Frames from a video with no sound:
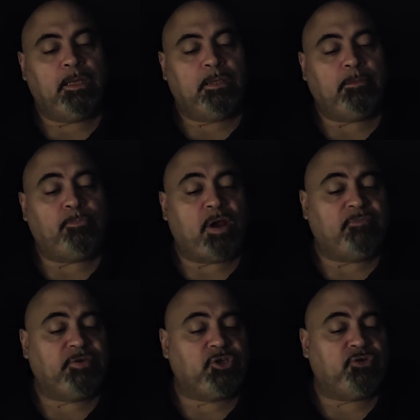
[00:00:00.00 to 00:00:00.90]
The
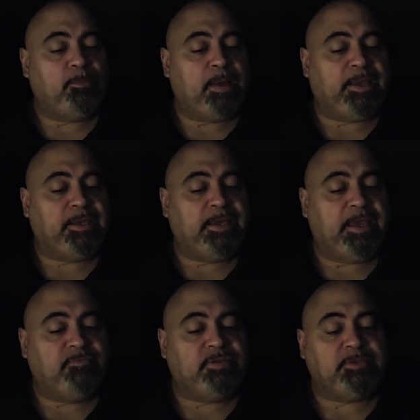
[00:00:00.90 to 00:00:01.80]
prophet Jeremiah
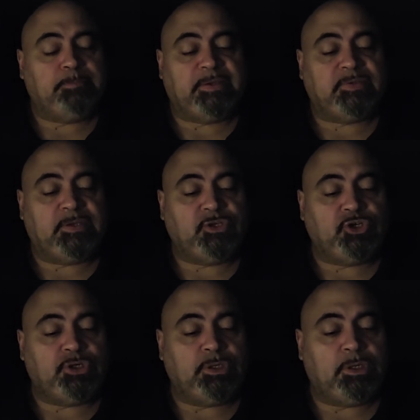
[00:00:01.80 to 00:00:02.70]
gave this
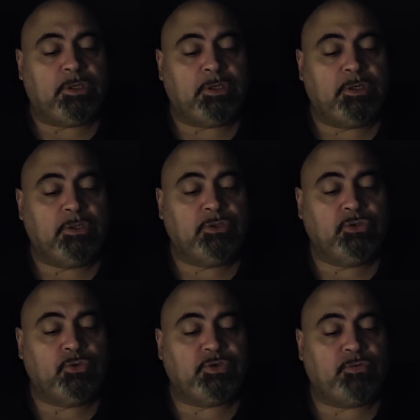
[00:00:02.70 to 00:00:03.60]
message
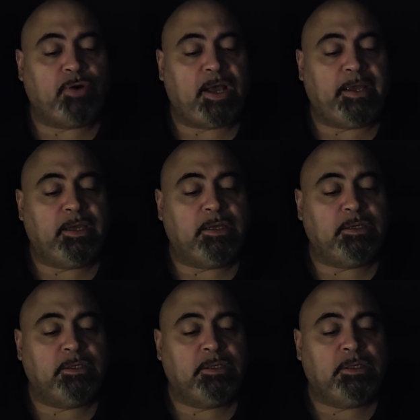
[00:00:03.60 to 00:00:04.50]
to Sariah,
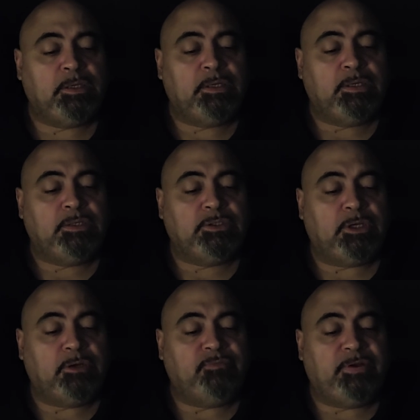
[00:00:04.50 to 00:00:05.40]

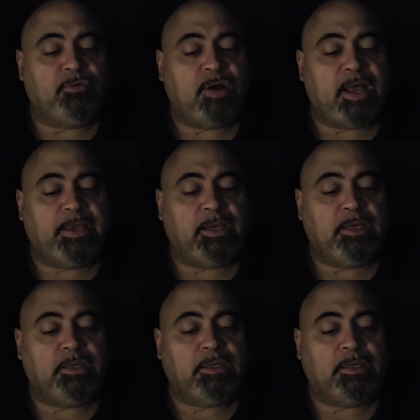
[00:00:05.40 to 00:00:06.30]
son of Neriah
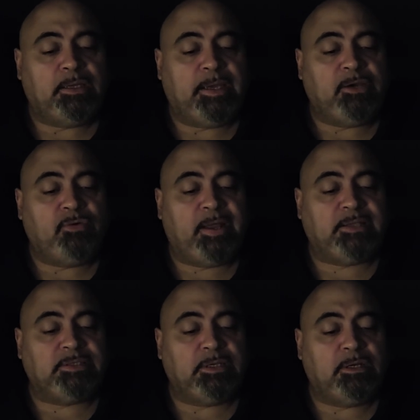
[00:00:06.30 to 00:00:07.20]
and
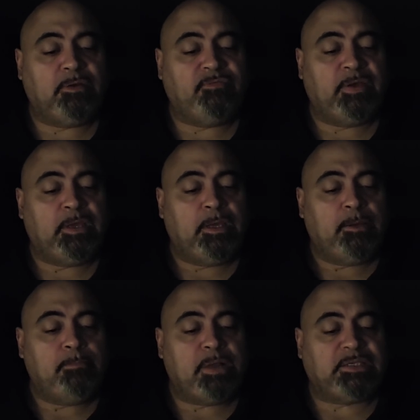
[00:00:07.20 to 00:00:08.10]
grandson of
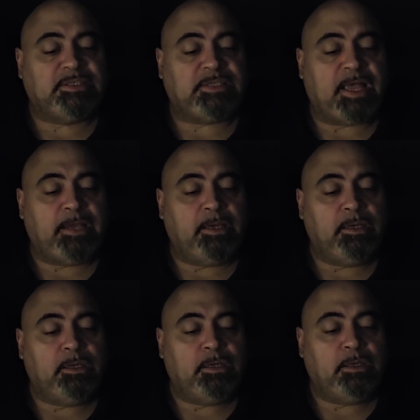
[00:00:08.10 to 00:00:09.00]
Messiah,
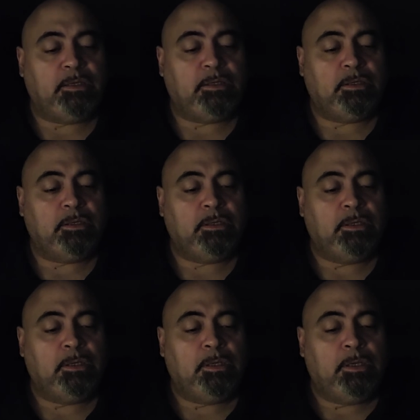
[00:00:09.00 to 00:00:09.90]

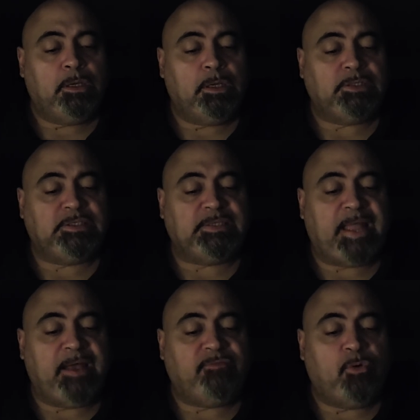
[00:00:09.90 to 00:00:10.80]
a
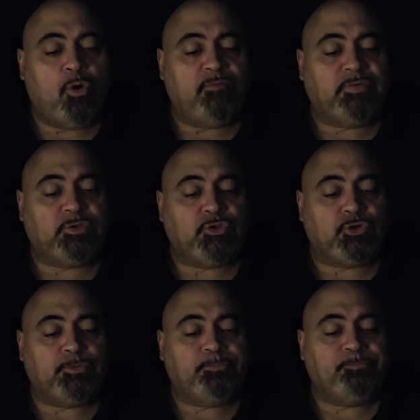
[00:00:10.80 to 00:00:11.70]
staff officer.